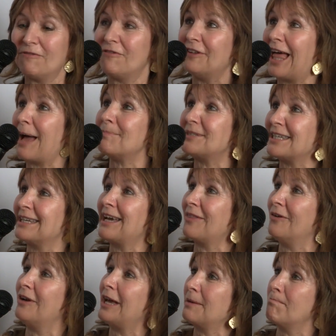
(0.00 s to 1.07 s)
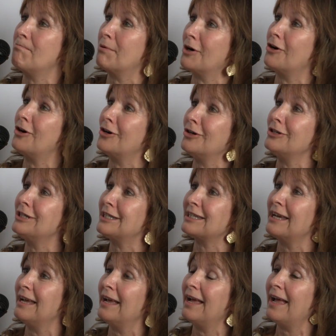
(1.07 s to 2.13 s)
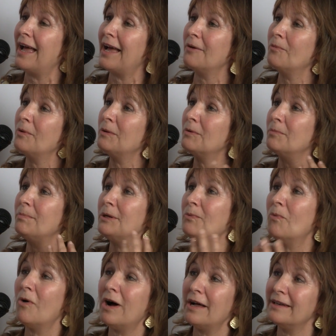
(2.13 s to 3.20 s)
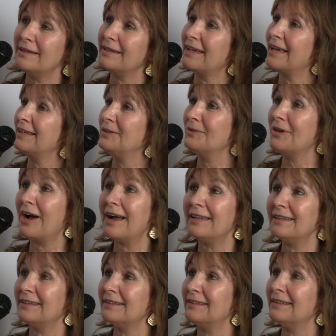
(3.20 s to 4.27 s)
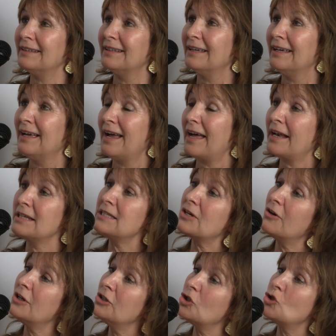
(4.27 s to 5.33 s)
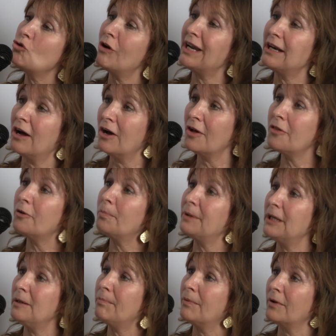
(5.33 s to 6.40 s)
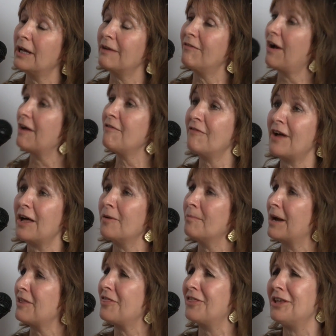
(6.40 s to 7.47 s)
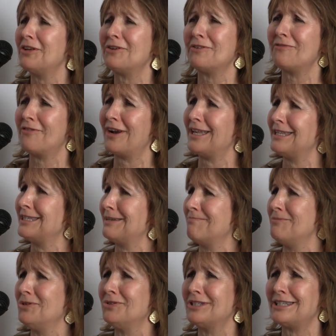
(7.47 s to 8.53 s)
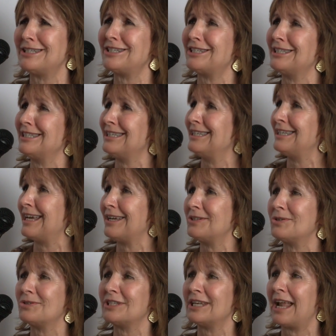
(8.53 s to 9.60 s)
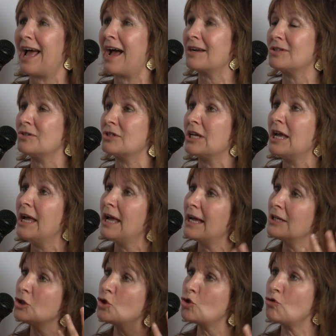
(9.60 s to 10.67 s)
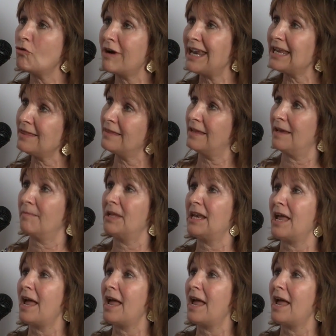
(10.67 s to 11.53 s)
flap together like birds, and we would be one and united. And I started to train other people. I found my theater friends and musicians and dancers and actors and trained them in